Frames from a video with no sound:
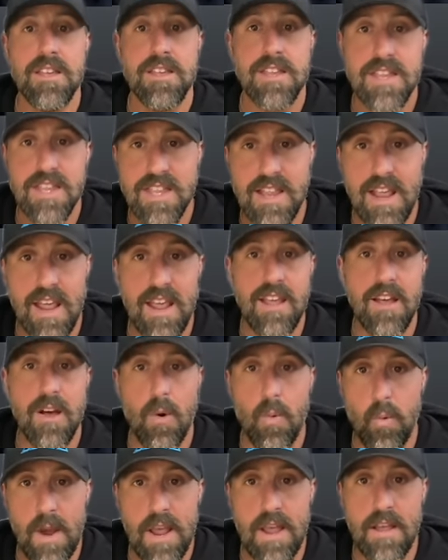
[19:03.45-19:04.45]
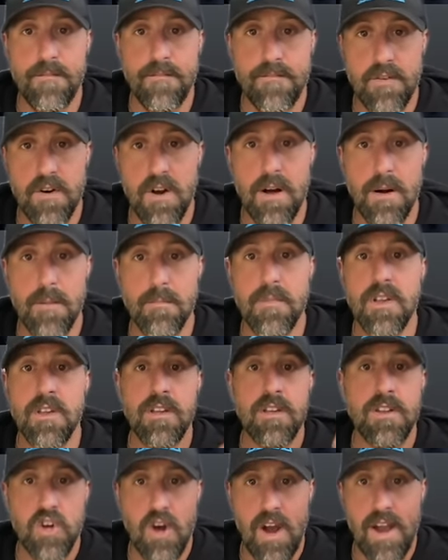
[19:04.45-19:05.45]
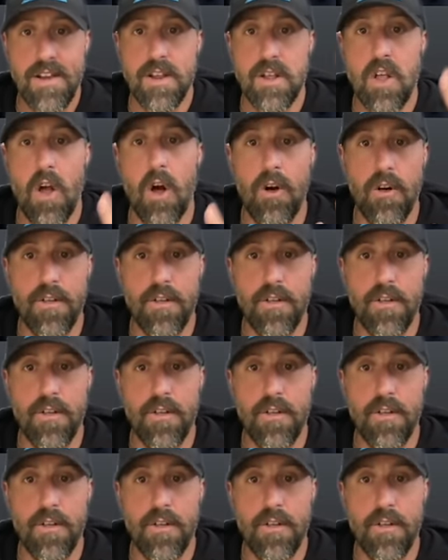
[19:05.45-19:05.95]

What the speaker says: stay away from trying to call